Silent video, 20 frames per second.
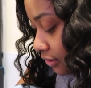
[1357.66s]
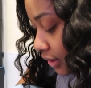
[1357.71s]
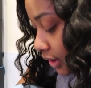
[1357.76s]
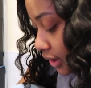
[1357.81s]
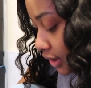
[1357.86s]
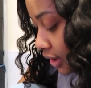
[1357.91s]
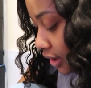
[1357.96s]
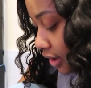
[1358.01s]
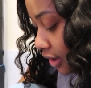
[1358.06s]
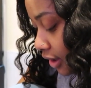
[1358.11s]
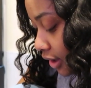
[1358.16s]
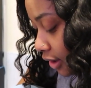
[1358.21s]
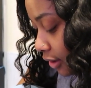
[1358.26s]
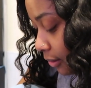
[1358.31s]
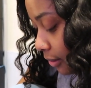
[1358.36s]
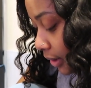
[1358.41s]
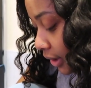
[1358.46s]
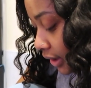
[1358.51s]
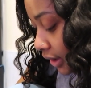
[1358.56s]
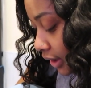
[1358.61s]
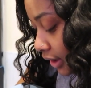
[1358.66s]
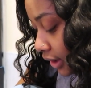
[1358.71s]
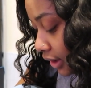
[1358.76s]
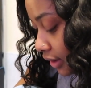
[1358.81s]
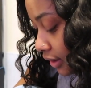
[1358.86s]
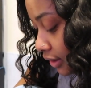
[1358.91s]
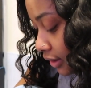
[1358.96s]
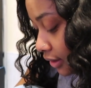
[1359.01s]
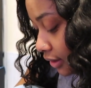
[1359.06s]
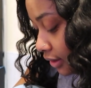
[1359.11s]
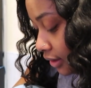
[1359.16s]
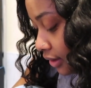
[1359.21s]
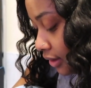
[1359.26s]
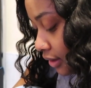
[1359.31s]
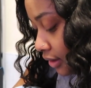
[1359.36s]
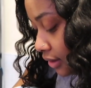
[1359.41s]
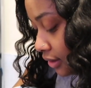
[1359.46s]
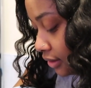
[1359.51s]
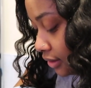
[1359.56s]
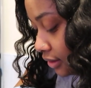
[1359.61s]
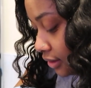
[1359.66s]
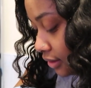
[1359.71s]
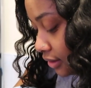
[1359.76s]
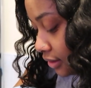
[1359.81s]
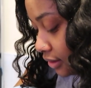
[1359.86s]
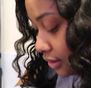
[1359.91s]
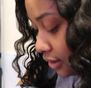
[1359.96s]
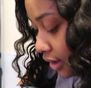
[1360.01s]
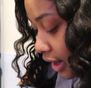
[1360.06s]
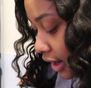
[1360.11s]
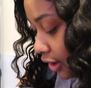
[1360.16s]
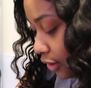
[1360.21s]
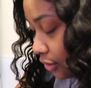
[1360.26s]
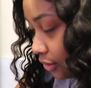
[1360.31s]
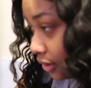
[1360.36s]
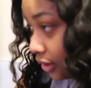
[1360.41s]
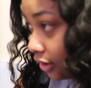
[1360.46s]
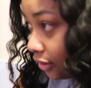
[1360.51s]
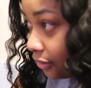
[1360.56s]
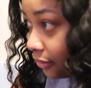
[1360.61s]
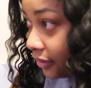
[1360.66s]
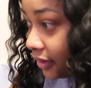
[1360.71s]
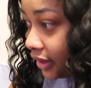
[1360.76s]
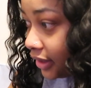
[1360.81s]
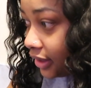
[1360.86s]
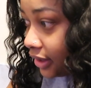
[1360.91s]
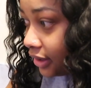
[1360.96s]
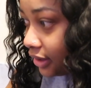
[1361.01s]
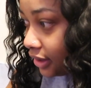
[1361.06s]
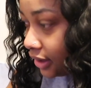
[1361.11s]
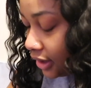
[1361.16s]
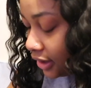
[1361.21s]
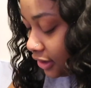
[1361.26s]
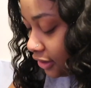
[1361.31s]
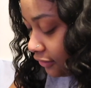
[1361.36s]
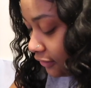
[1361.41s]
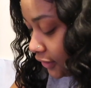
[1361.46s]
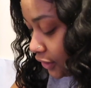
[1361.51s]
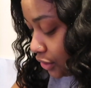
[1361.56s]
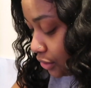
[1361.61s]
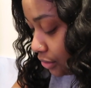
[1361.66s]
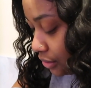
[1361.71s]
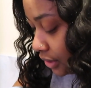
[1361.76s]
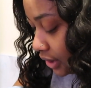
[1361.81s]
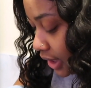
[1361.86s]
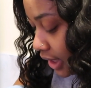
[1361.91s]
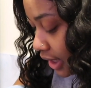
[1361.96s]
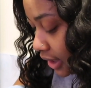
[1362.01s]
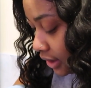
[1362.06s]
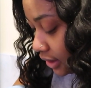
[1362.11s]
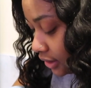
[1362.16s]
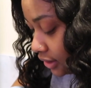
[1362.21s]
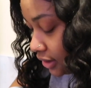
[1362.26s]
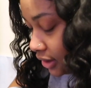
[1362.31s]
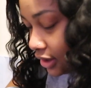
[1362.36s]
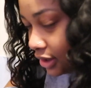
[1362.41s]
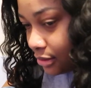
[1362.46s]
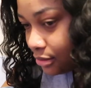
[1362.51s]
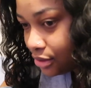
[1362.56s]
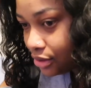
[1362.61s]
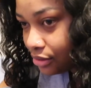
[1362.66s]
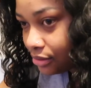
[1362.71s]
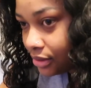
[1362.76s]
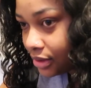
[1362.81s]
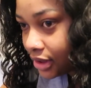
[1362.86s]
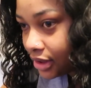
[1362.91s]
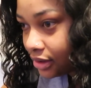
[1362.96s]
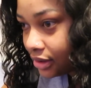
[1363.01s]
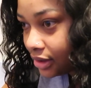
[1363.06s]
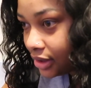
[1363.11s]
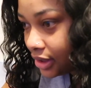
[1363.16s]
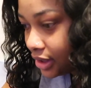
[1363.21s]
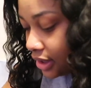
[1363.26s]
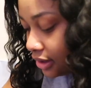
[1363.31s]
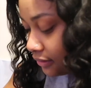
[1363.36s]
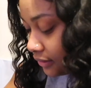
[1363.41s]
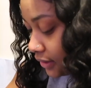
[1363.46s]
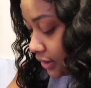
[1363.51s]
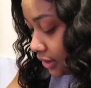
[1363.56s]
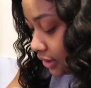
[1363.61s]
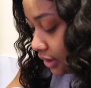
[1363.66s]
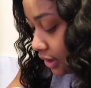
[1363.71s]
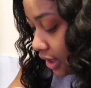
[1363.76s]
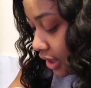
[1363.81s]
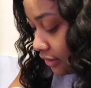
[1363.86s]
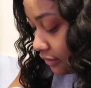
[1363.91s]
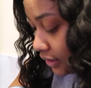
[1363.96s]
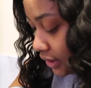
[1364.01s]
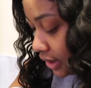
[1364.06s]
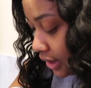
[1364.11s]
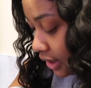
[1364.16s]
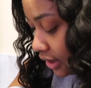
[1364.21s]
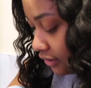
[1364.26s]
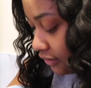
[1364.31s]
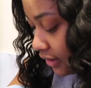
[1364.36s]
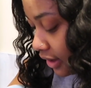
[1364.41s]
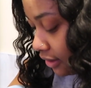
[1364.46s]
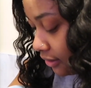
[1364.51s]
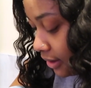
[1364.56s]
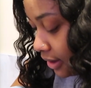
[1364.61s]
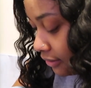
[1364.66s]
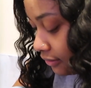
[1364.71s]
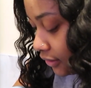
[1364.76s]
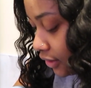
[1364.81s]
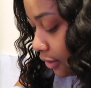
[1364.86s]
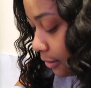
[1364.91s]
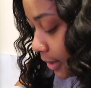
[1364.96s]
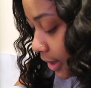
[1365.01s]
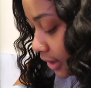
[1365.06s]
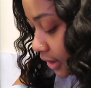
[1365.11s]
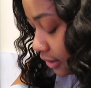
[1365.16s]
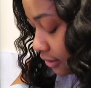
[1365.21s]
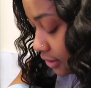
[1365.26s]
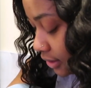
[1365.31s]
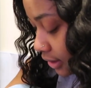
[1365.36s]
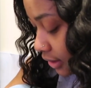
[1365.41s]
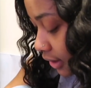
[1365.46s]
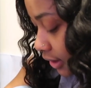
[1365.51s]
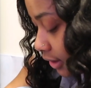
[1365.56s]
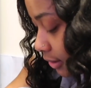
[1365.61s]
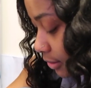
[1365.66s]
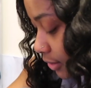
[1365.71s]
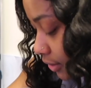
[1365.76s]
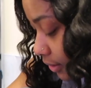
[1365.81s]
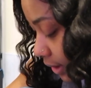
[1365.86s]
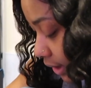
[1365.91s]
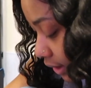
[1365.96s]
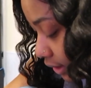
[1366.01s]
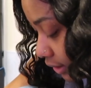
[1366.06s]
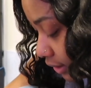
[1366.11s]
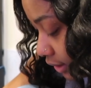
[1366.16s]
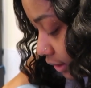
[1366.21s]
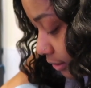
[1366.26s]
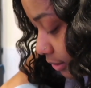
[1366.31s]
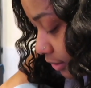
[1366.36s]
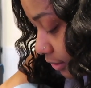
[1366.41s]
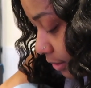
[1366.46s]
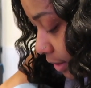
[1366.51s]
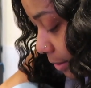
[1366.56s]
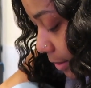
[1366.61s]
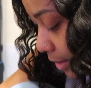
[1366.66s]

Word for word: really a hardworking, outgoing individual that I could look up to literally every day. If I don't have nobody else to look up to, I could look up to my